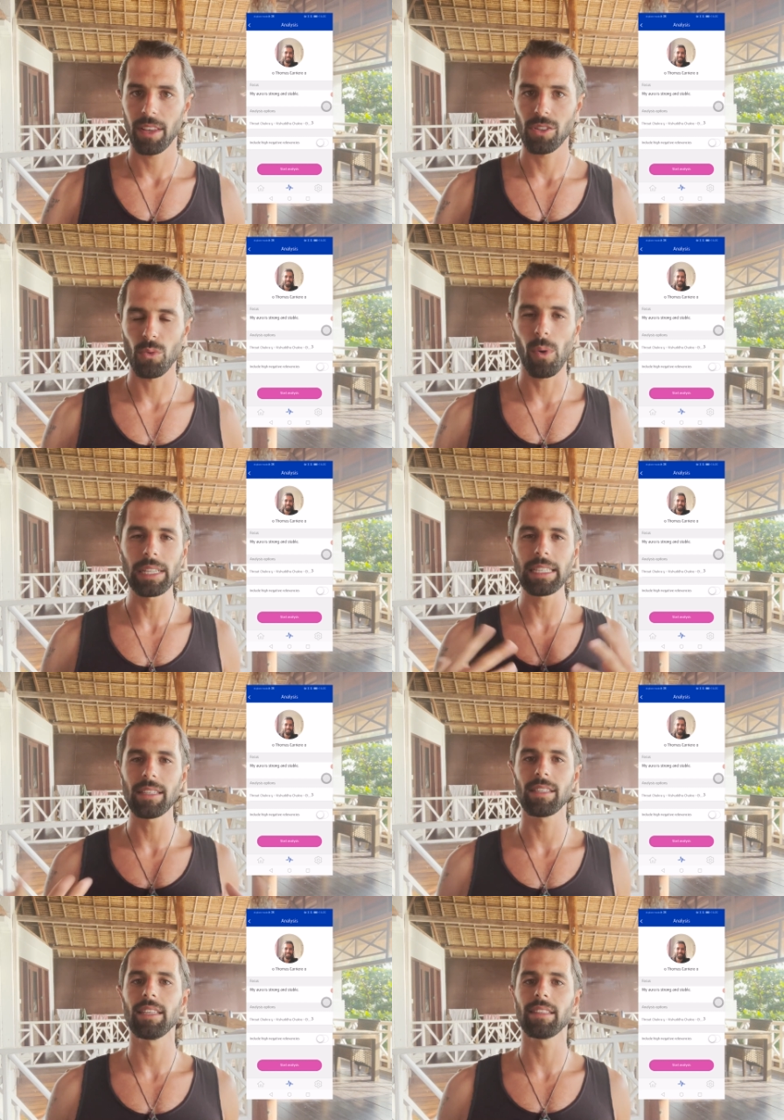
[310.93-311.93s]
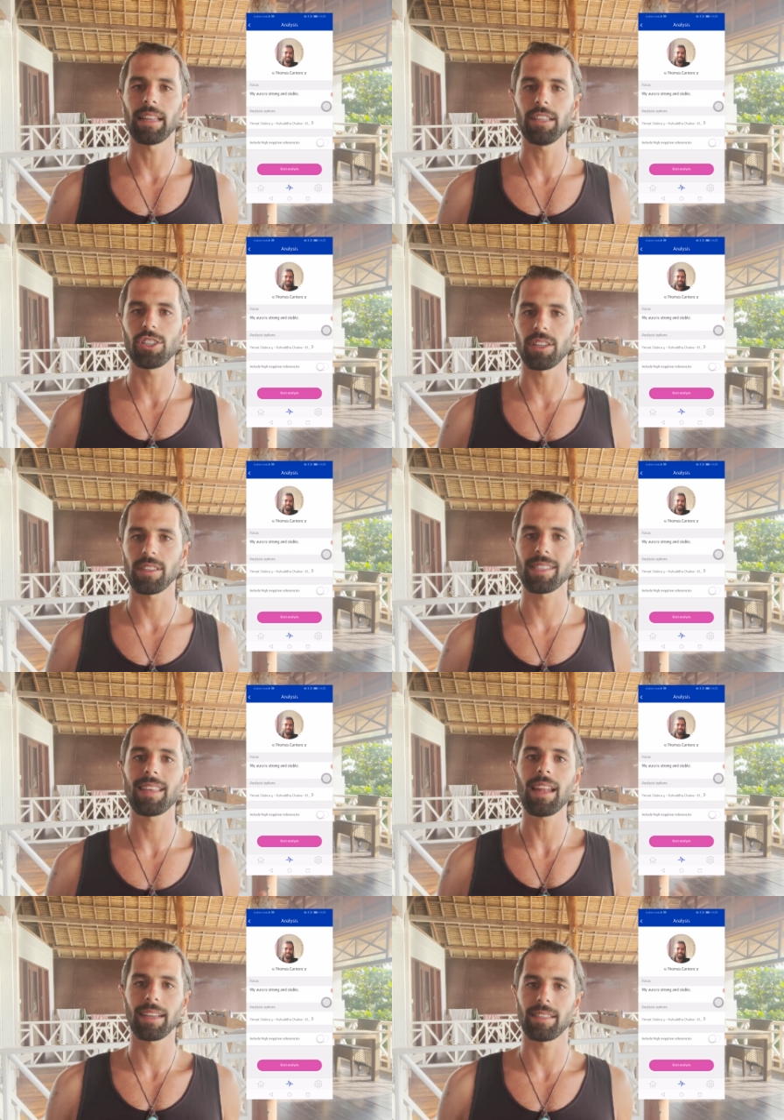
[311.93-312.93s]
So what is the intelligence
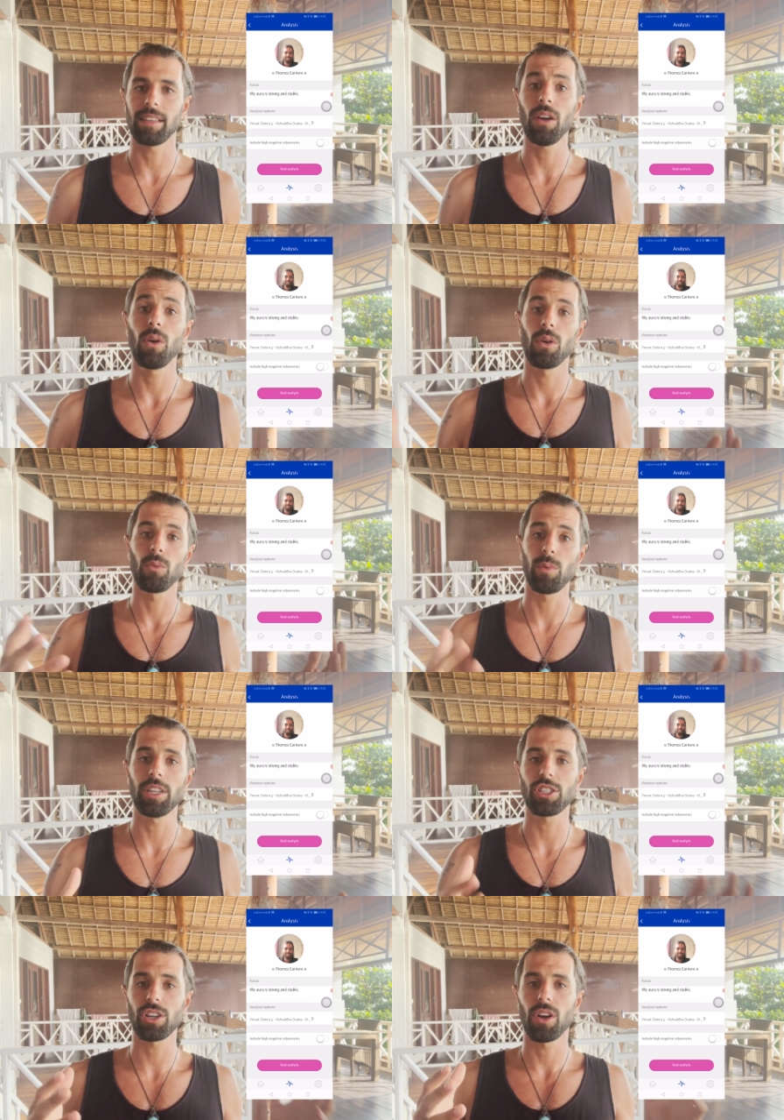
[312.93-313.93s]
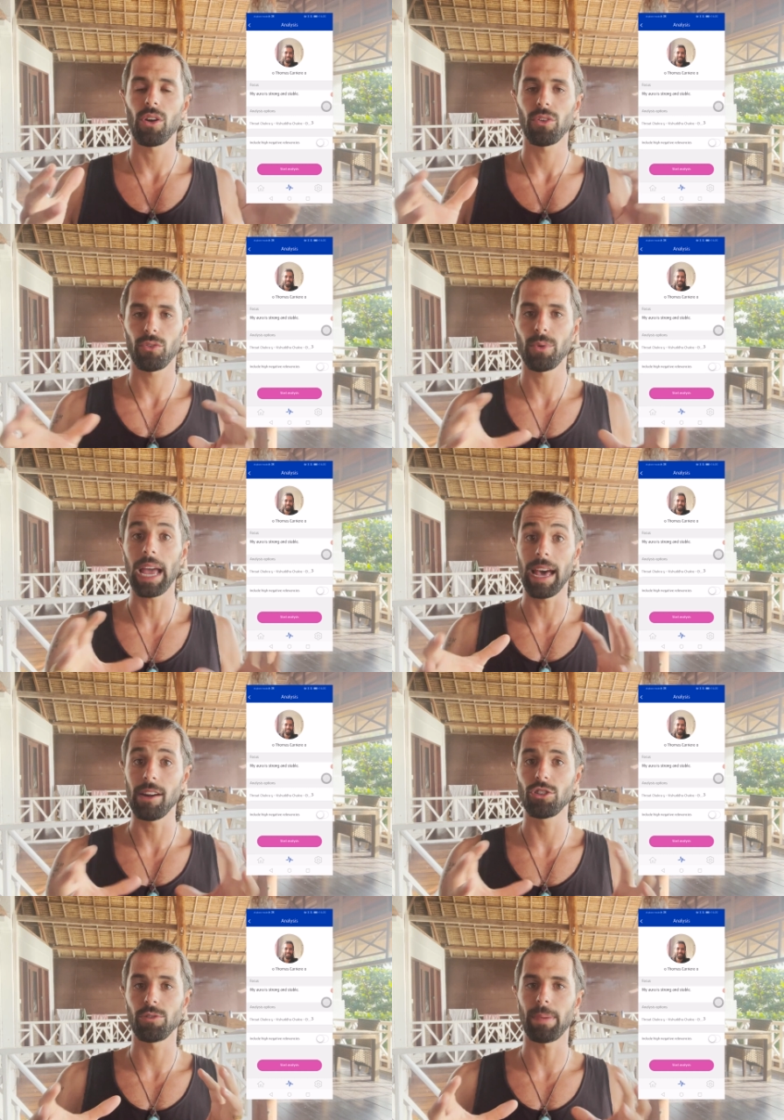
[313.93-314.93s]
selecting which 3
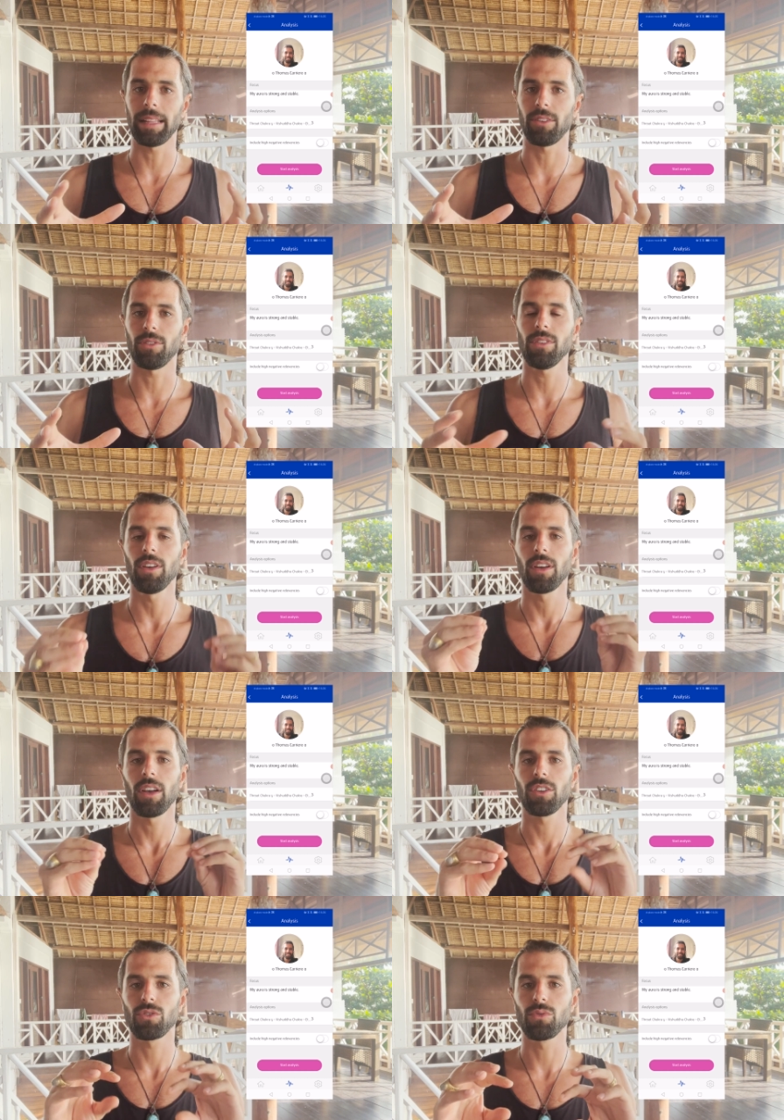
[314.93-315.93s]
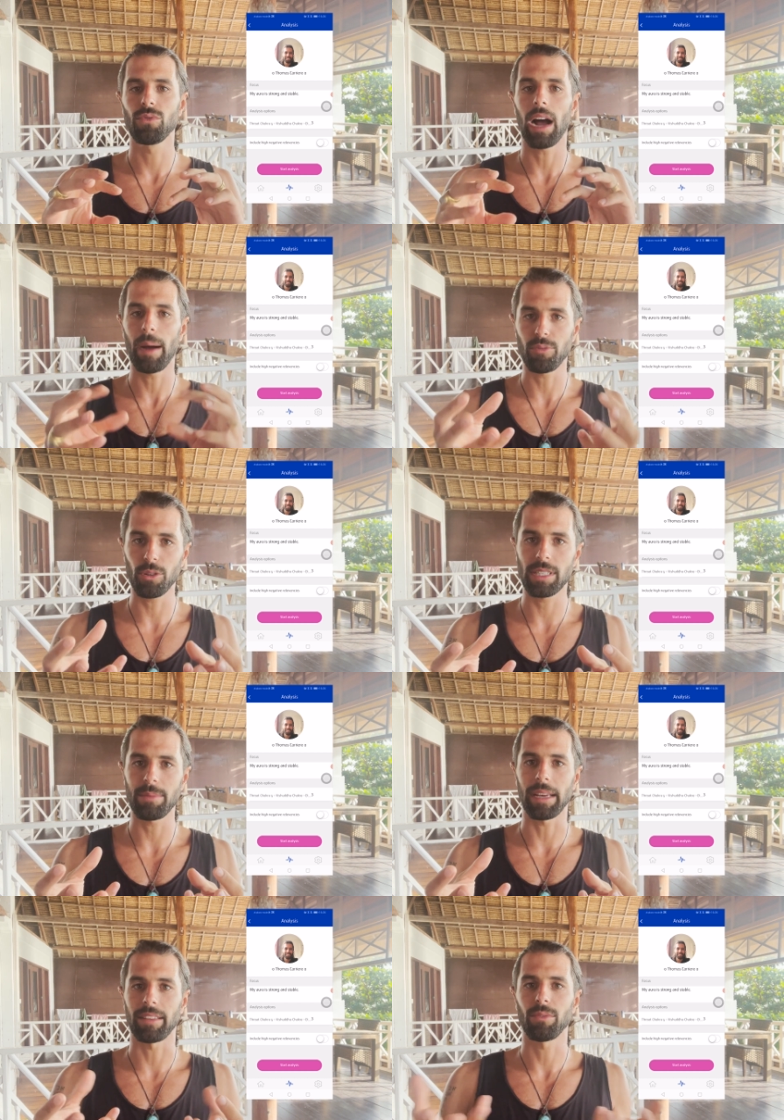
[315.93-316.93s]
energy patterns to
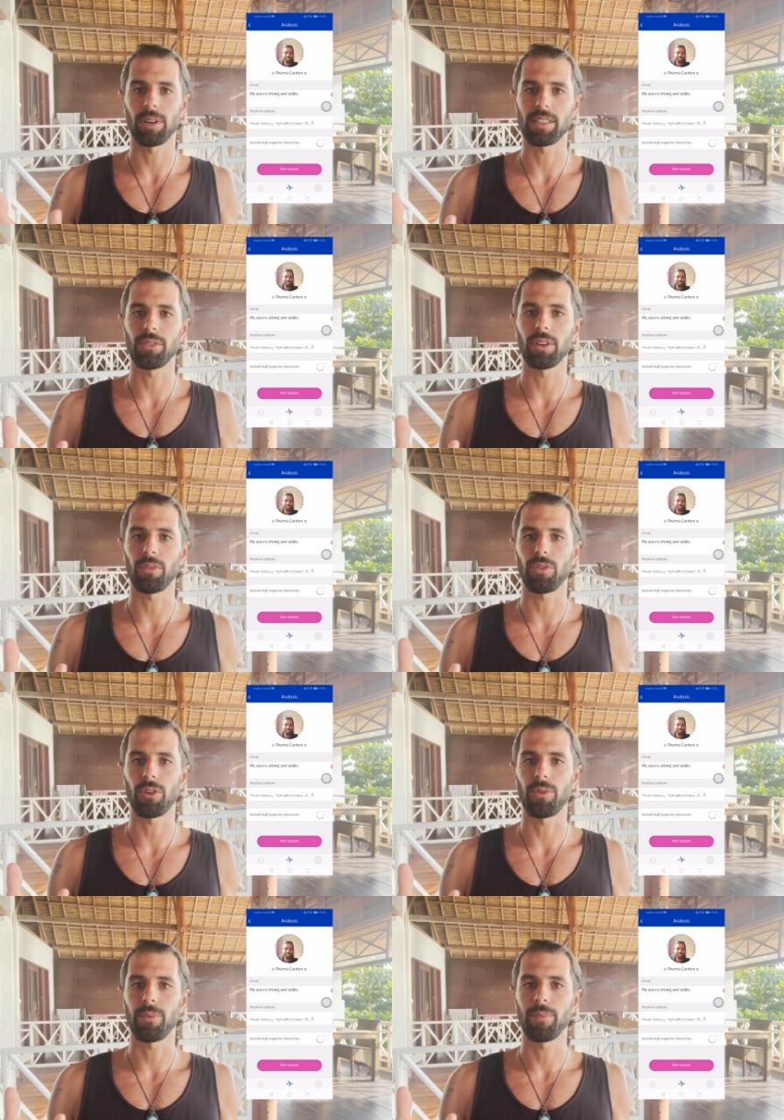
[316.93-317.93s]
approximate what is going on for you?